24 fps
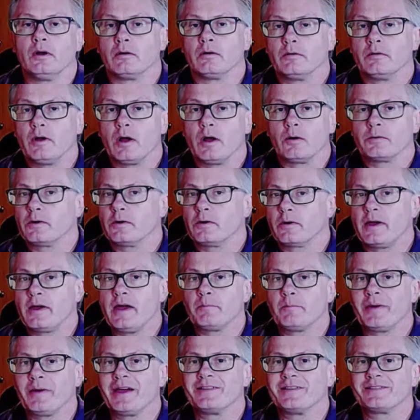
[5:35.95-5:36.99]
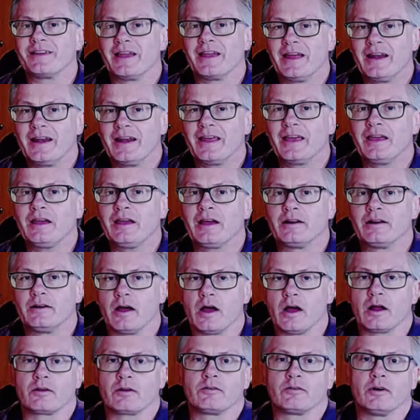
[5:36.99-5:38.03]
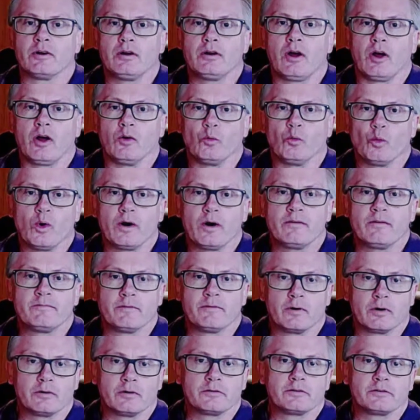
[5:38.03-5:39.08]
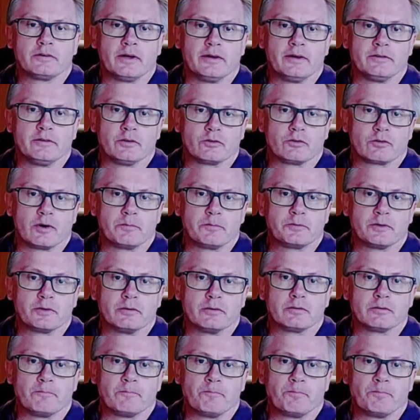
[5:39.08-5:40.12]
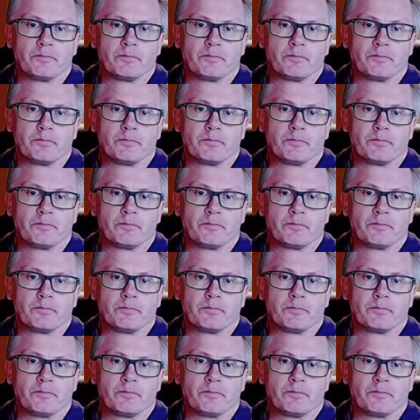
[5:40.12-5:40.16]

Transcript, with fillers: No, you can't base any doctrine on one verse in the Scriptures.